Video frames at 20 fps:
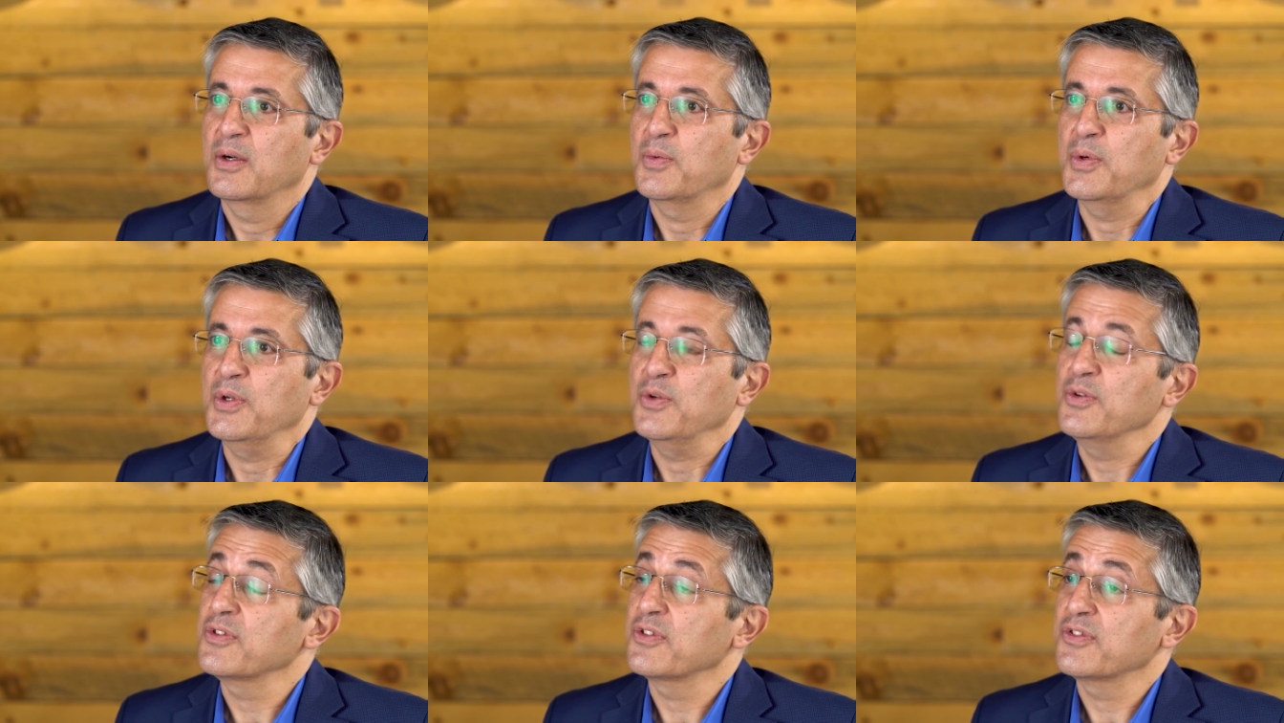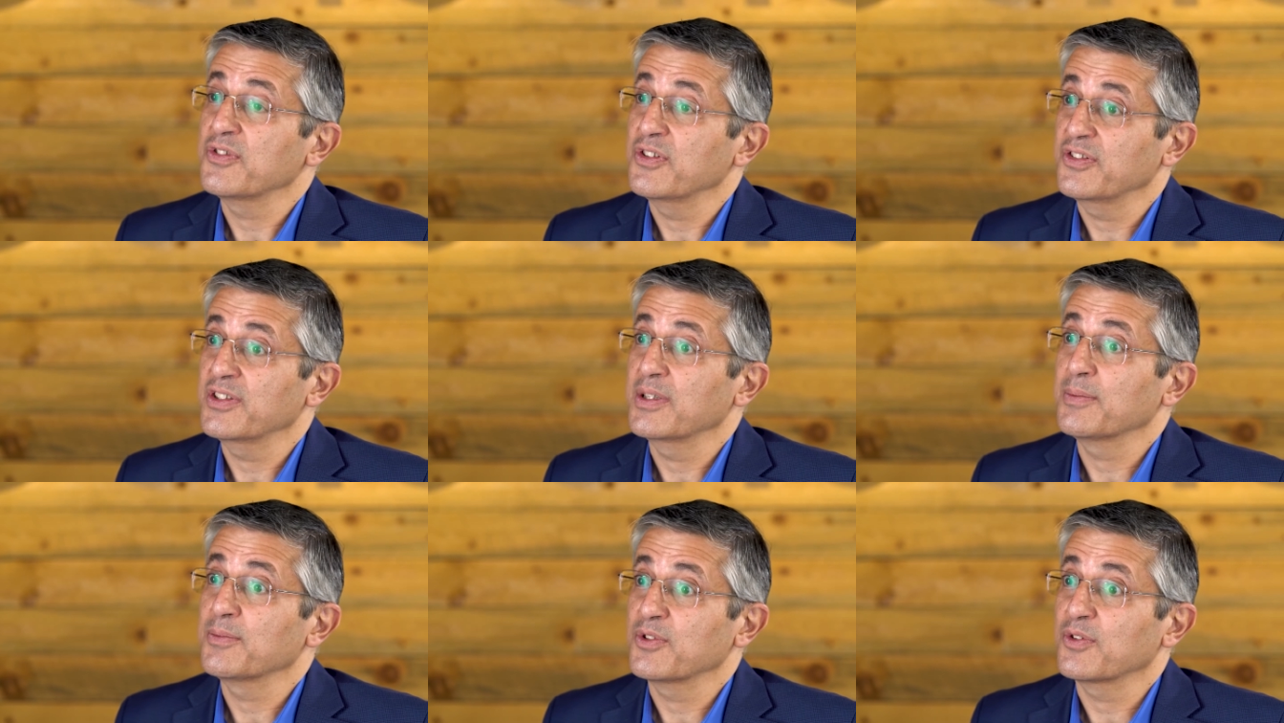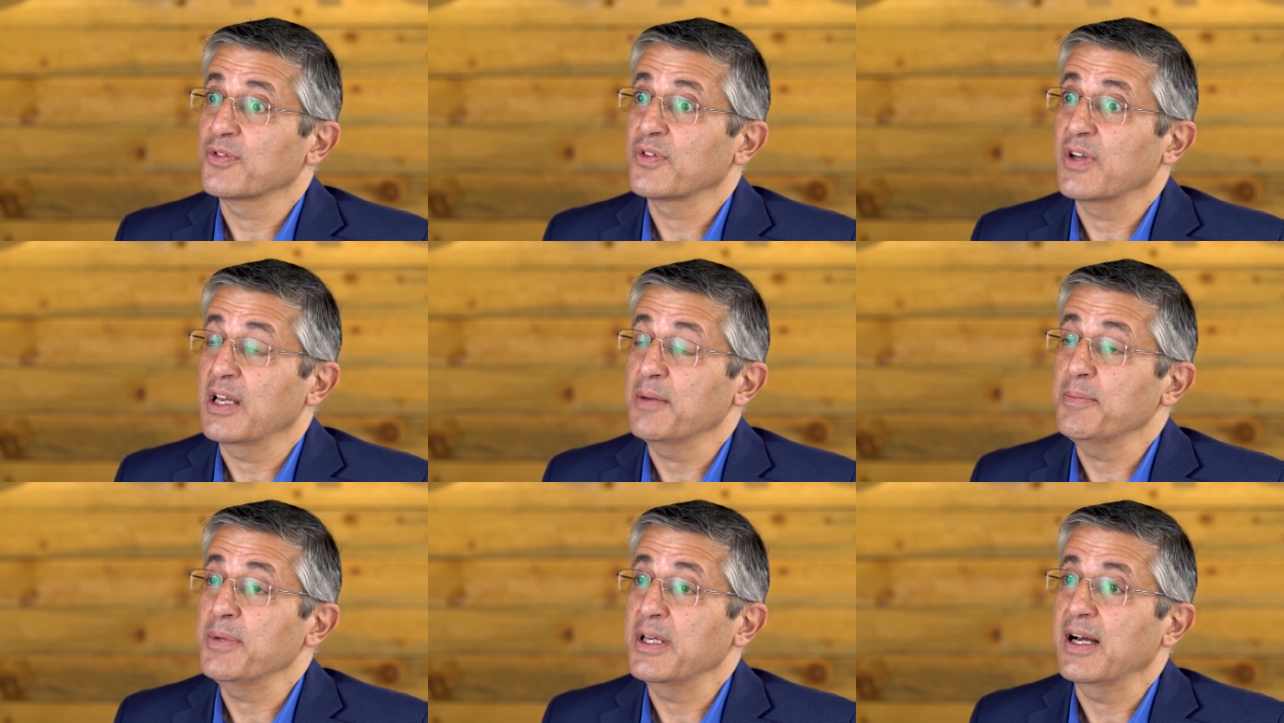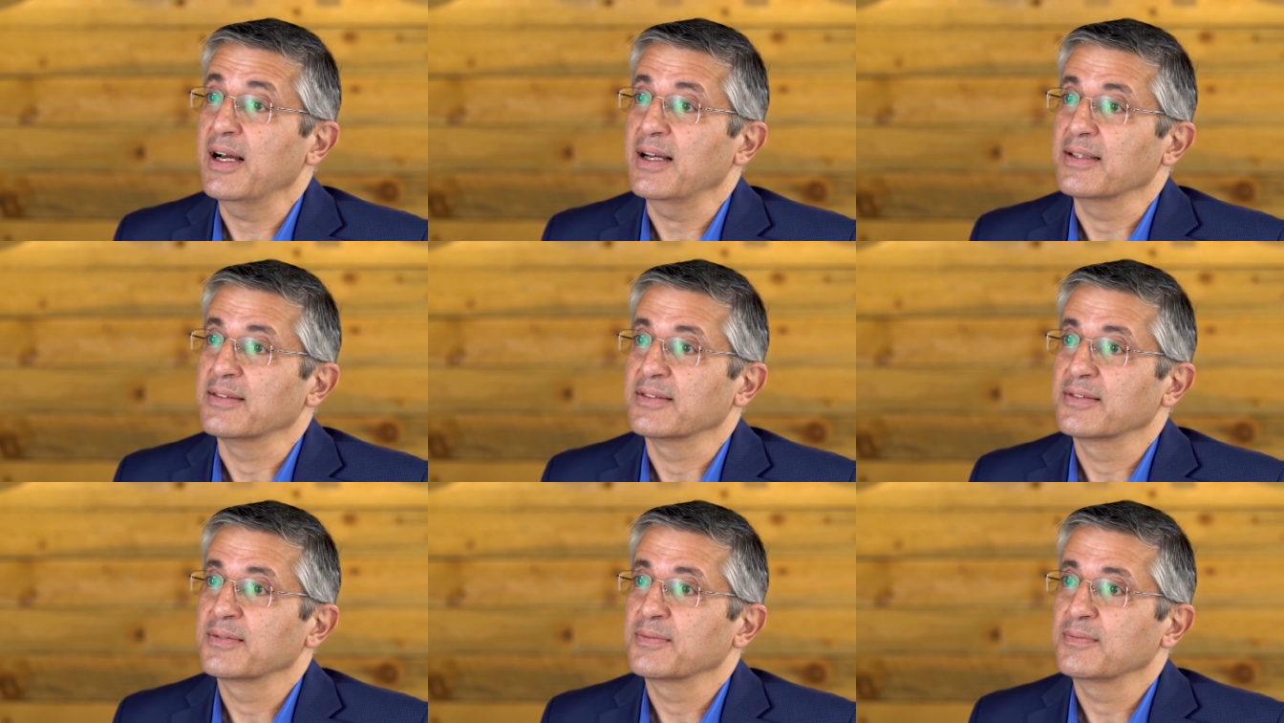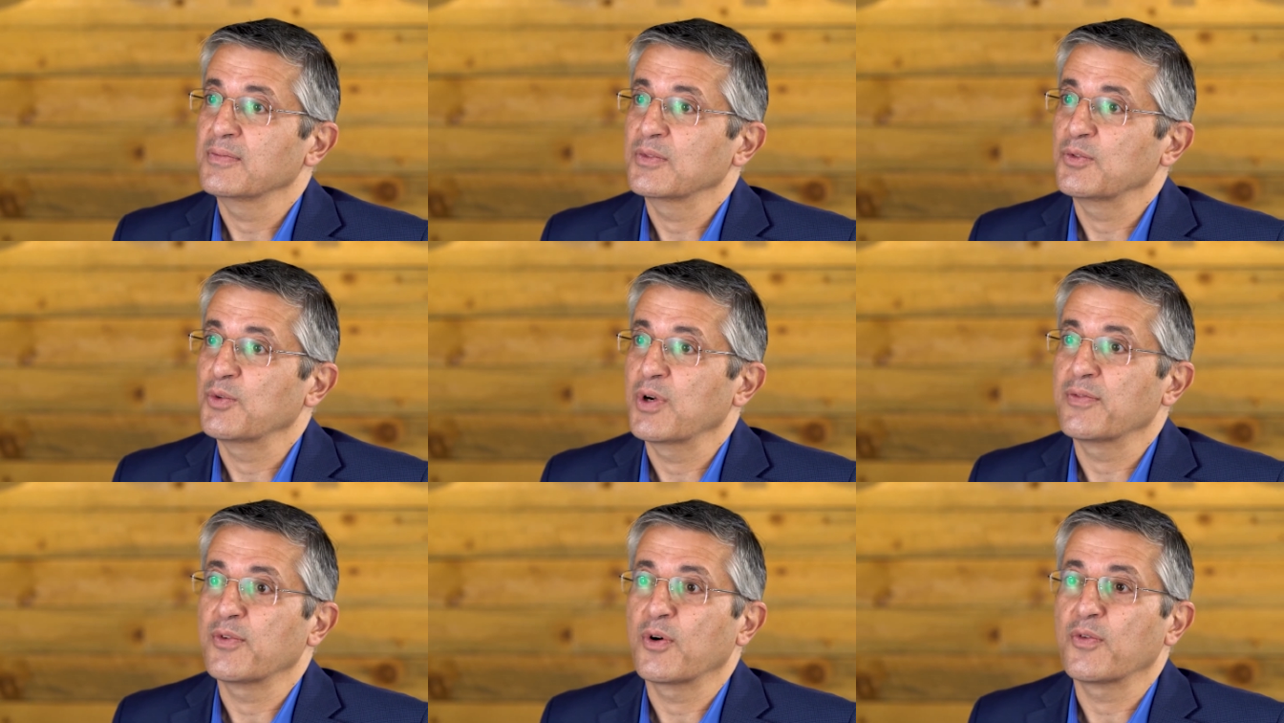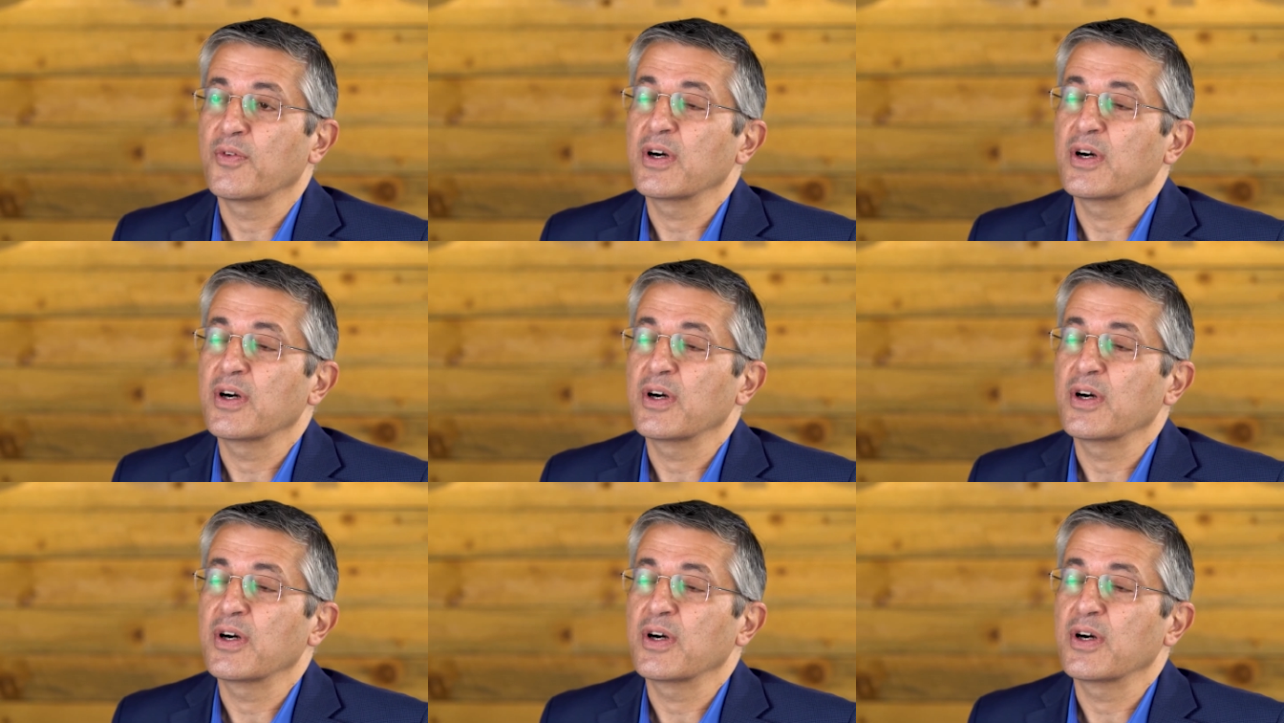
We use a systems of KPIs. We have